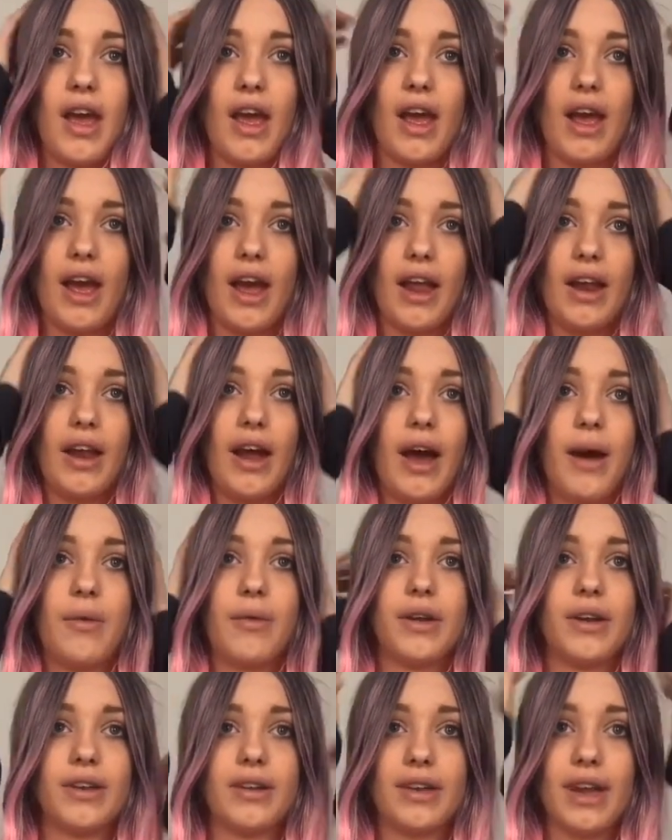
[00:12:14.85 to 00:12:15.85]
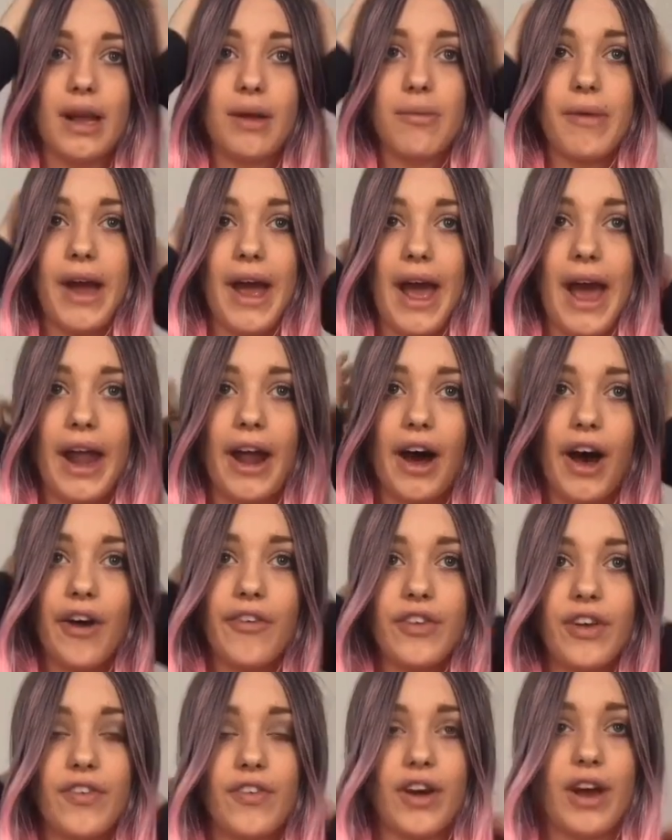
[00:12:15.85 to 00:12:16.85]
And I wouldn't take my hat
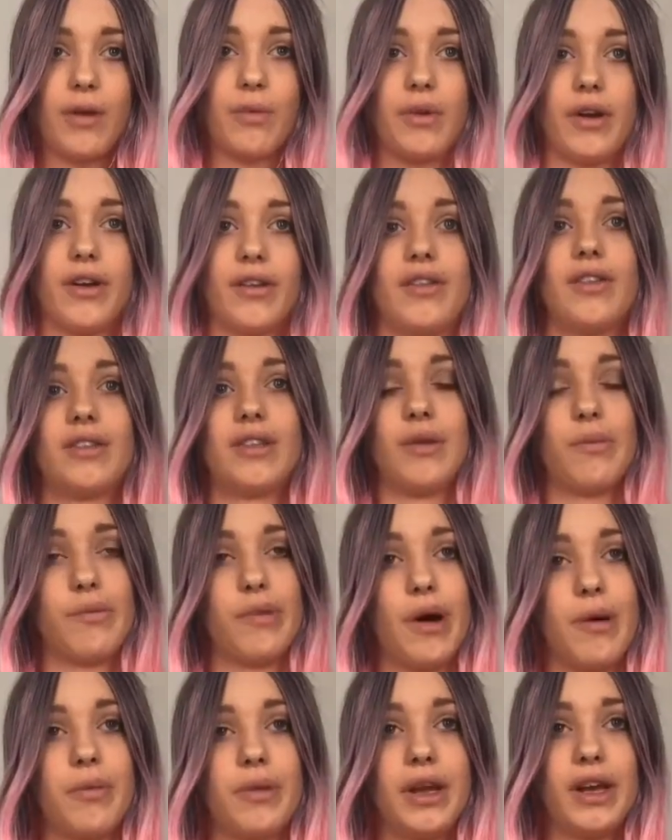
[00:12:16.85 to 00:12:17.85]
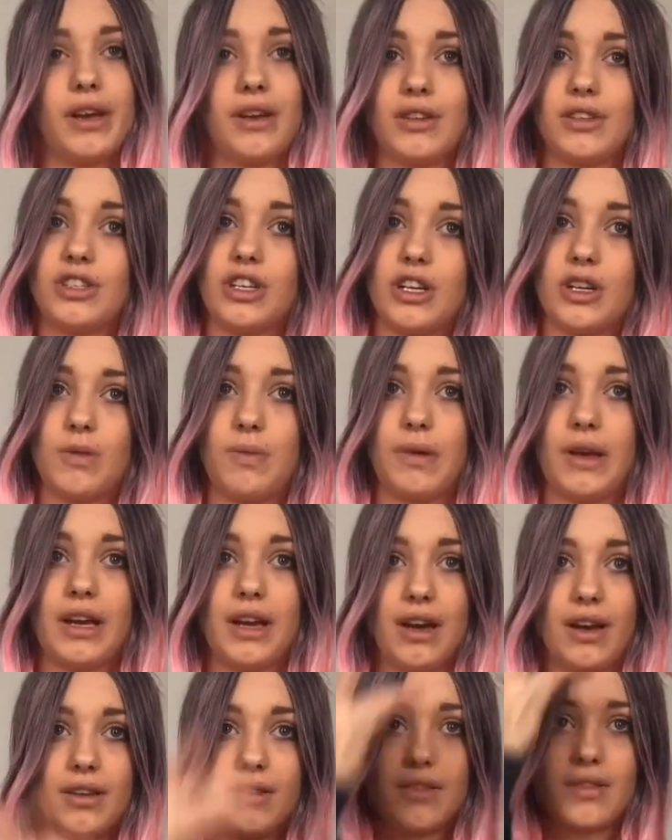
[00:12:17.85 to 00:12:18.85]
off if I'd wear this in public just
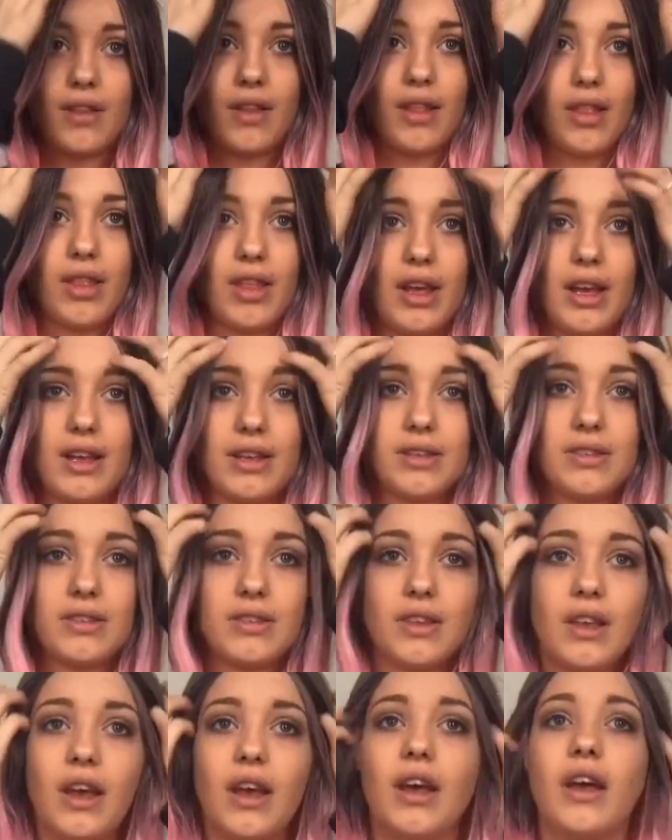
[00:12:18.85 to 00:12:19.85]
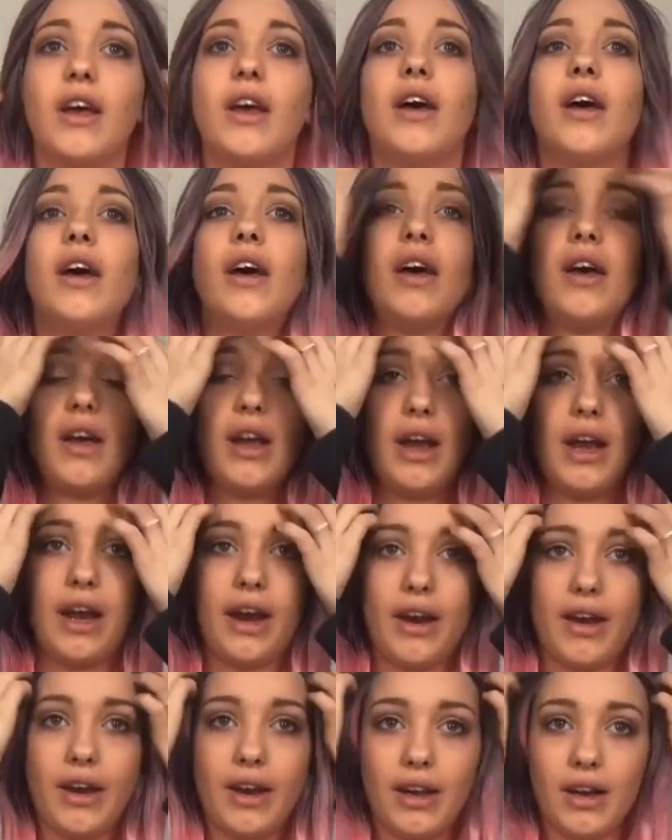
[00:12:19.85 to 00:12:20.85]
because this
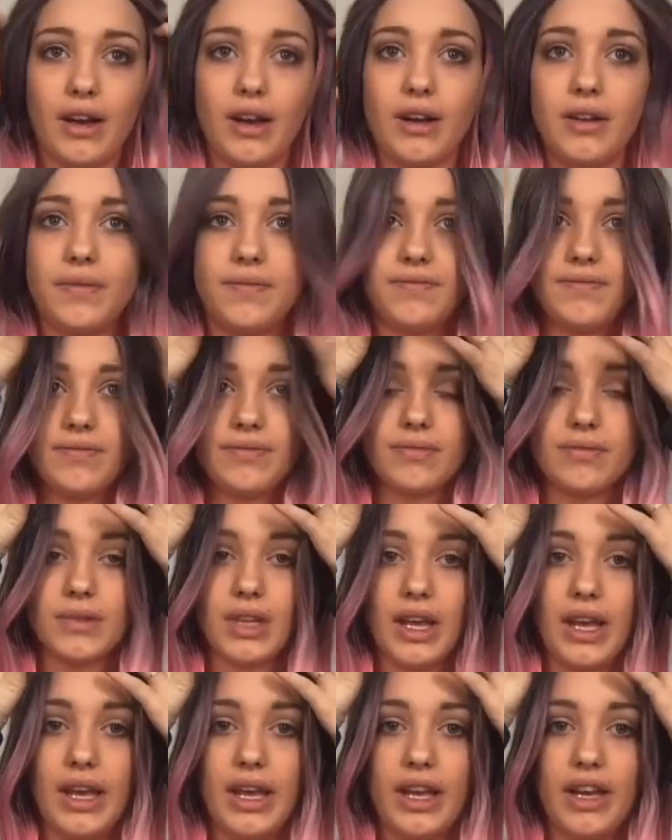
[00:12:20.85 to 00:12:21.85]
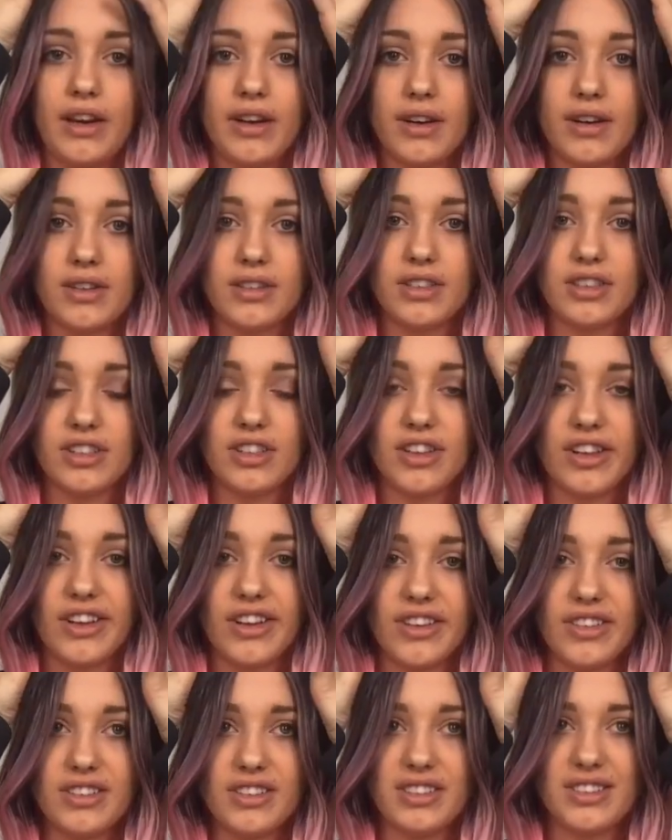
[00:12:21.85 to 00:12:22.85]
area here just
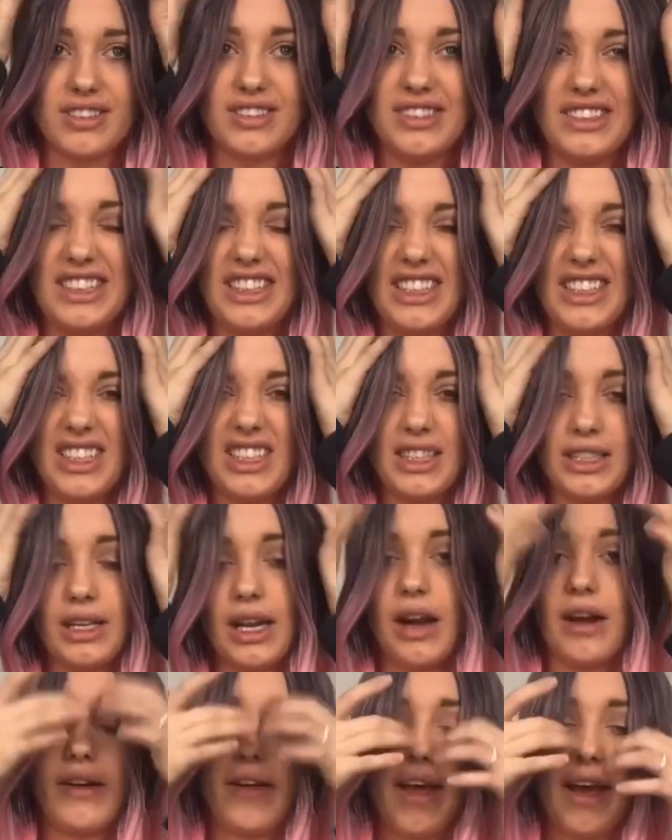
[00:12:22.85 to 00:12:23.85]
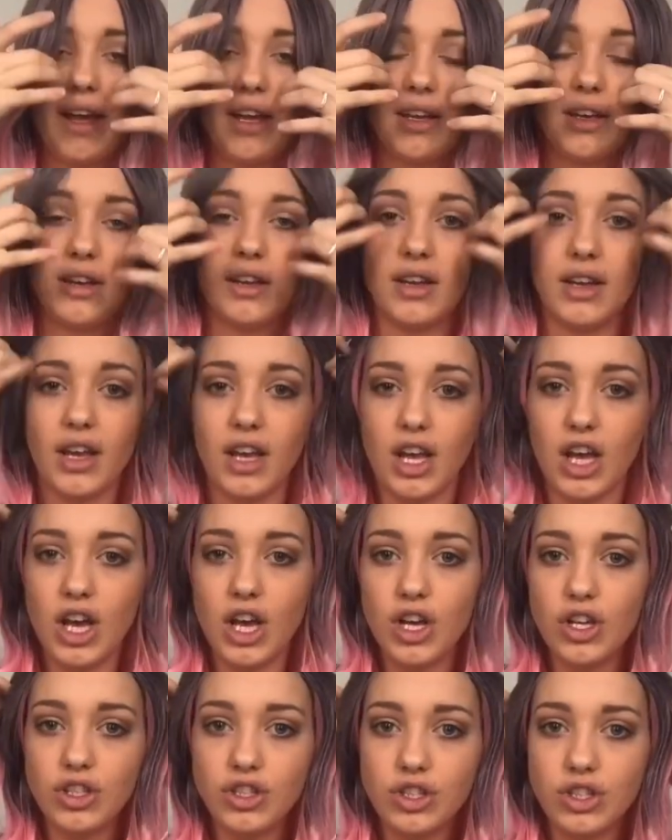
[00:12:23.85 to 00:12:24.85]
looks not that good.
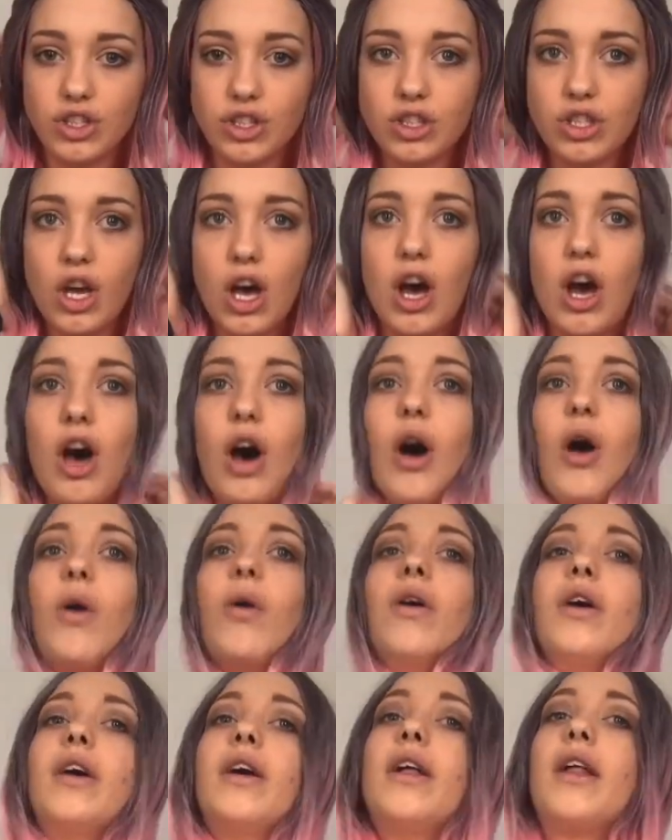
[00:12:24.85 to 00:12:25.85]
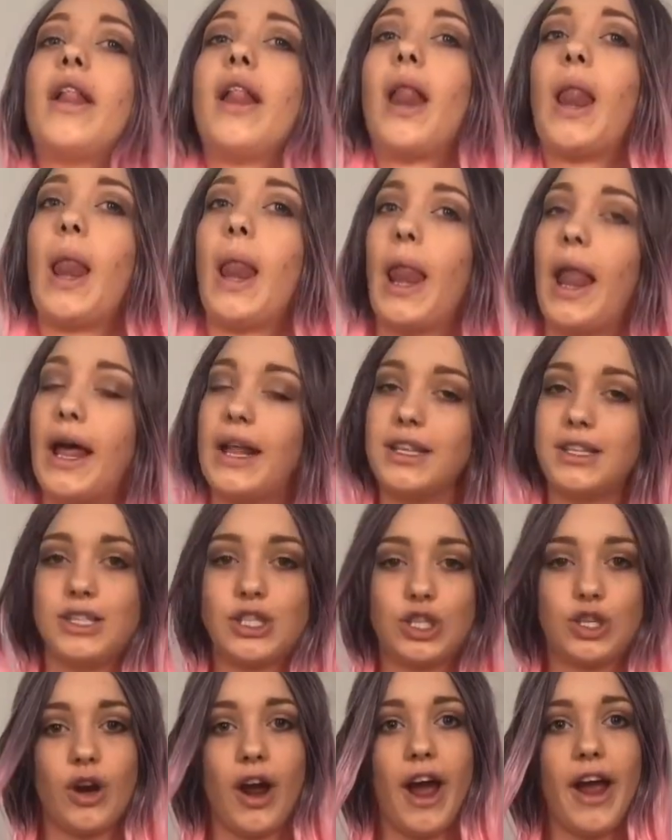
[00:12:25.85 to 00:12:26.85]
So
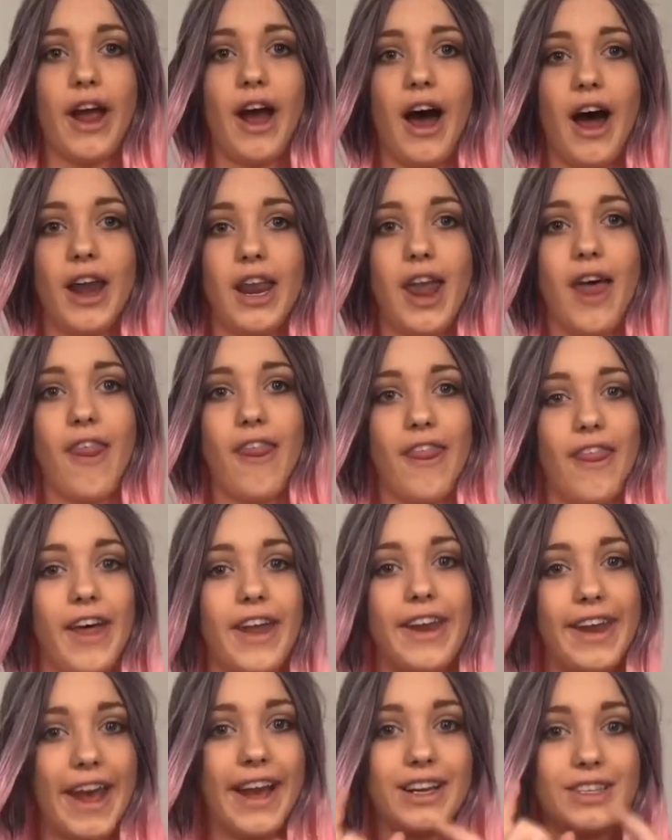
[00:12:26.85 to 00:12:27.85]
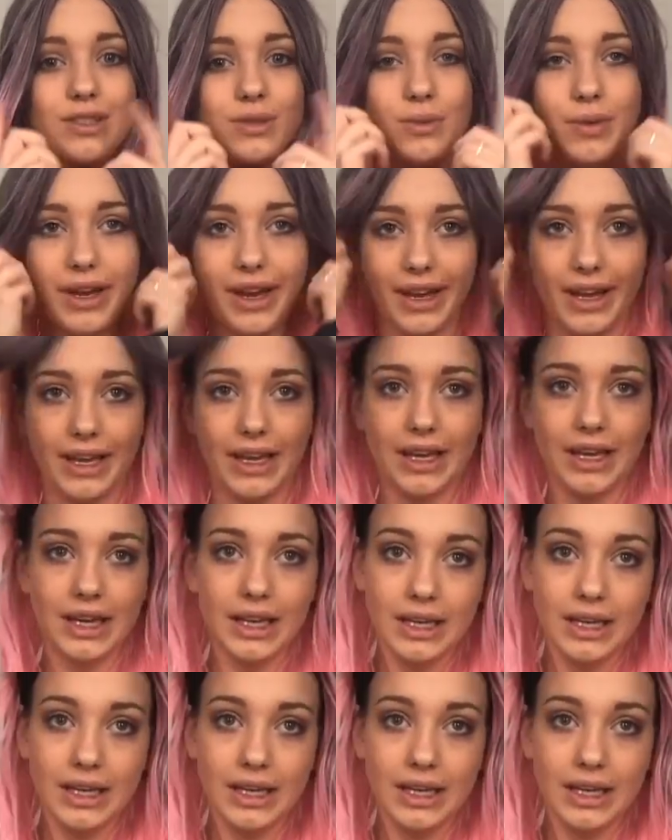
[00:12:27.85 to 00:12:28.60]
let's try on the next wig.